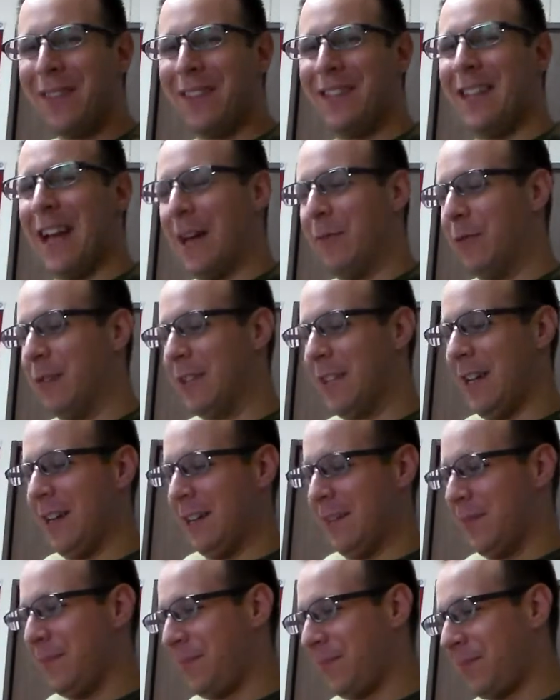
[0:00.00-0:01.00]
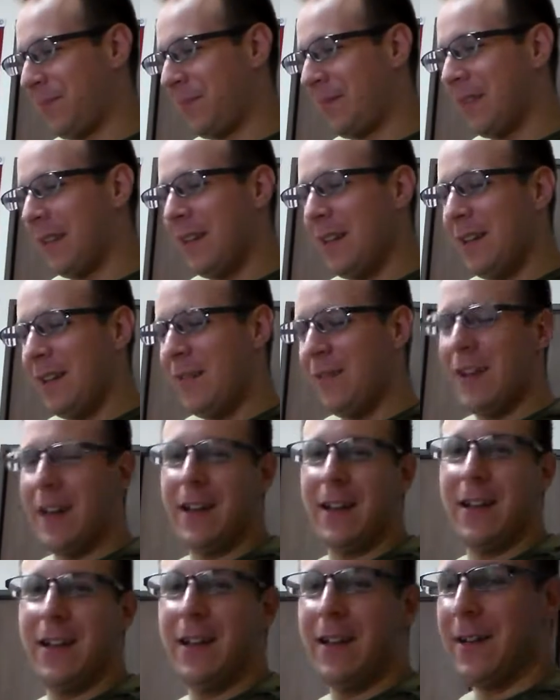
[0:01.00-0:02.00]
Time will tell. We
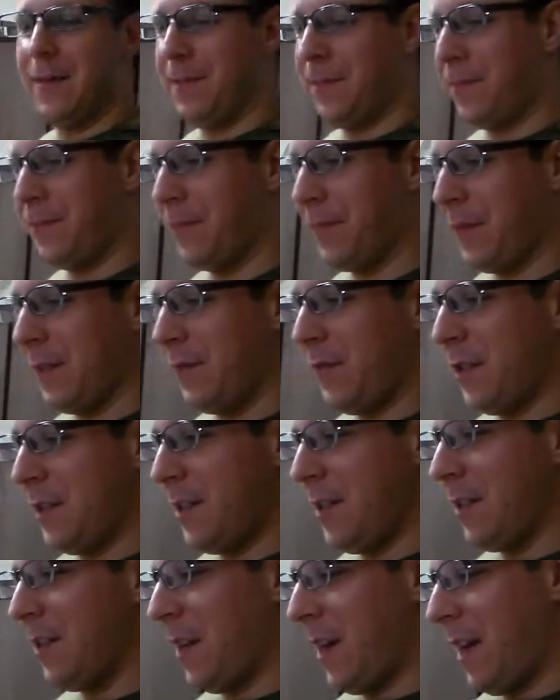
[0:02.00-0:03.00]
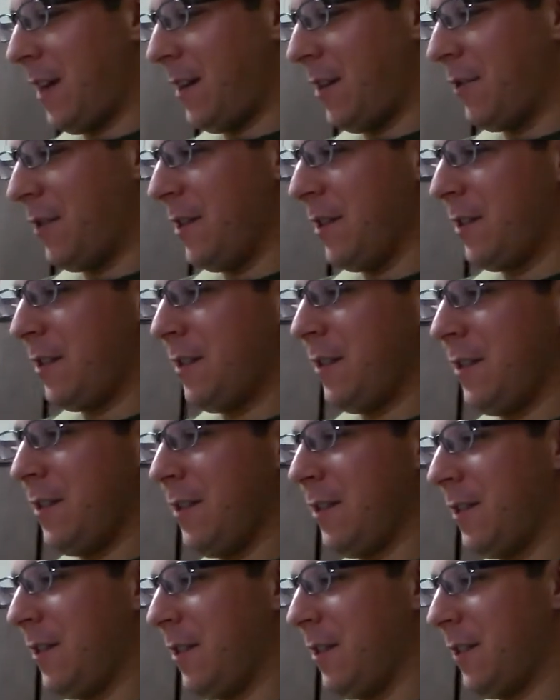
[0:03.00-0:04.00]
got a... First thing I noticed
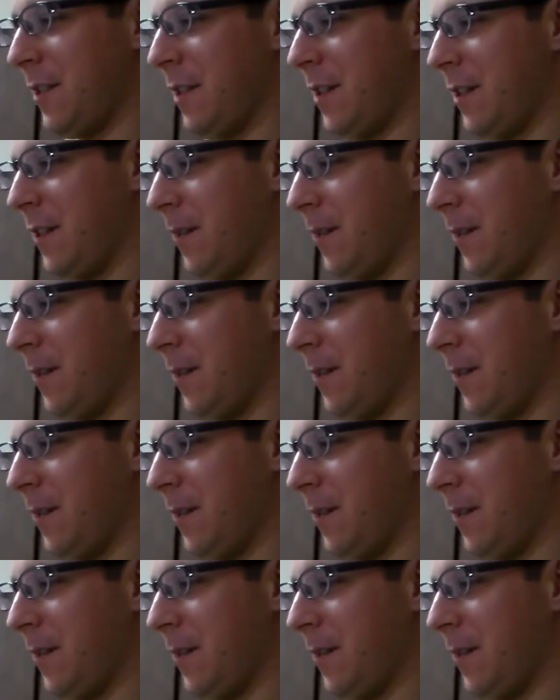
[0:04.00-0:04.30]
is there's